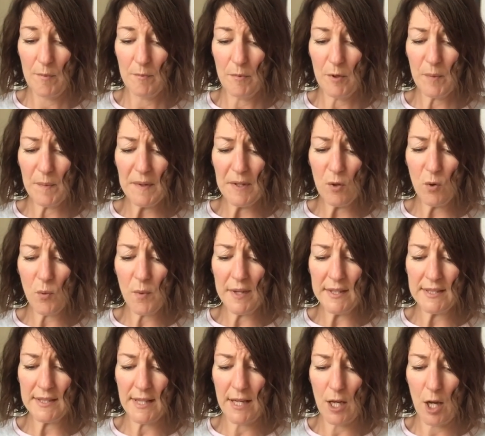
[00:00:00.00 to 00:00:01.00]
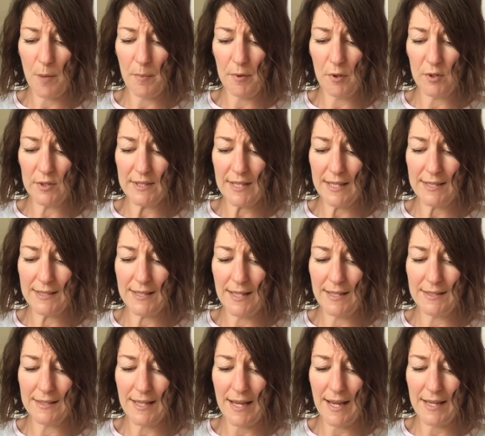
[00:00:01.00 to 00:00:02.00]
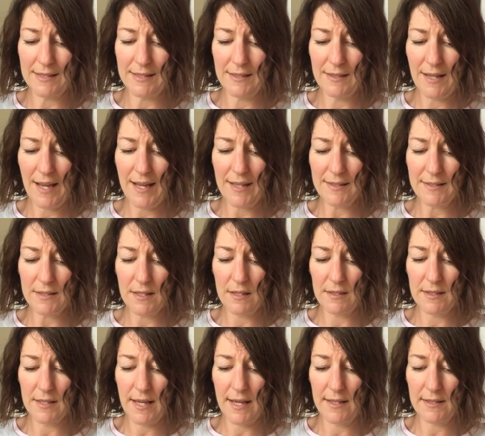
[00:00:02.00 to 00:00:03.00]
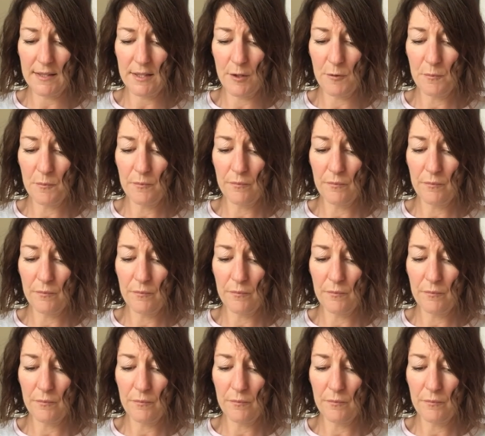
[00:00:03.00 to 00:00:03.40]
"Well, we always stay open on Saturdays, Dad, and Sundays."